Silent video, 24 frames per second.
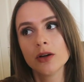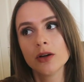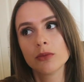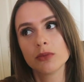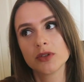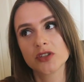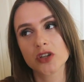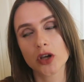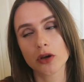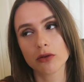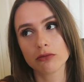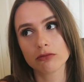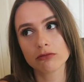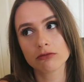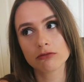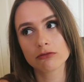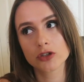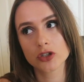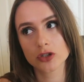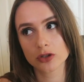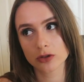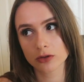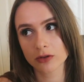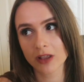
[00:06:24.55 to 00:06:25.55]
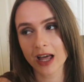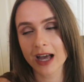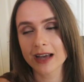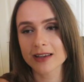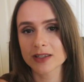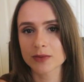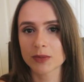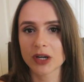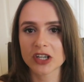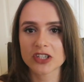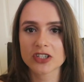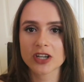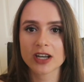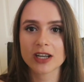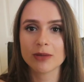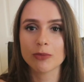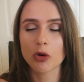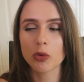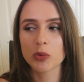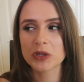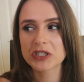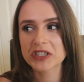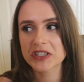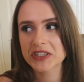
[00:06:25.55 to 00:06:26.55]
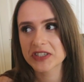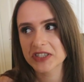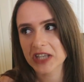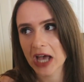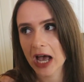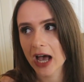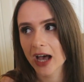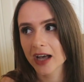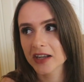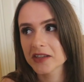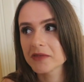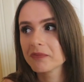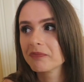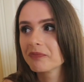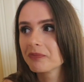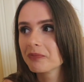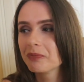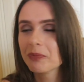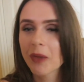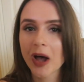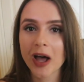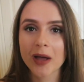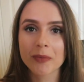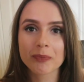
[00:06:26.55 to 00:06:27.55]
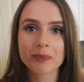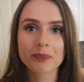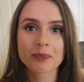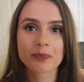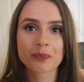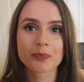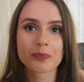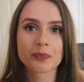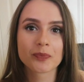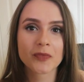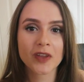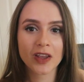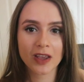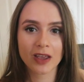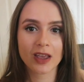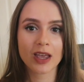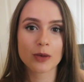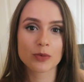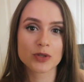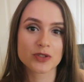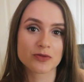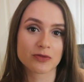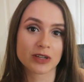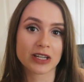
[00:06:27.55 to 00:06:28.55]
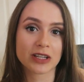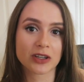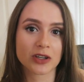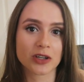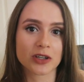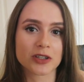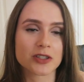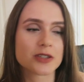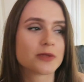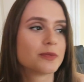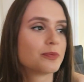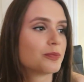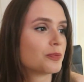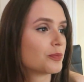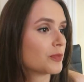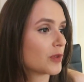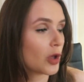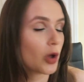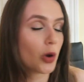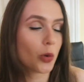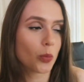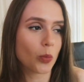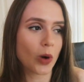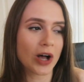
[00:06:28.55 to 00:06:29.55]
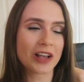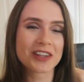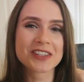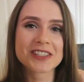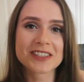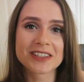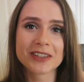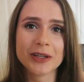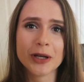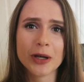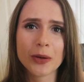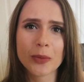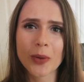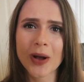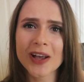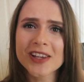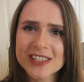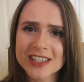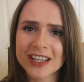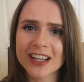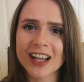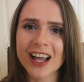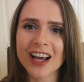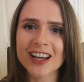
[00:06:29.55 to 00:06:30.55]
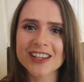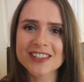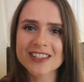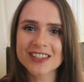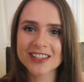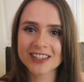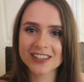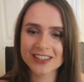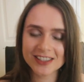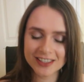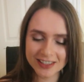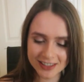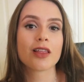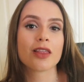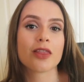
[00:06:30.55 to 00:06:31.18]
We don't do that as much anymore, which is sad, but it was really good whilst it lasted.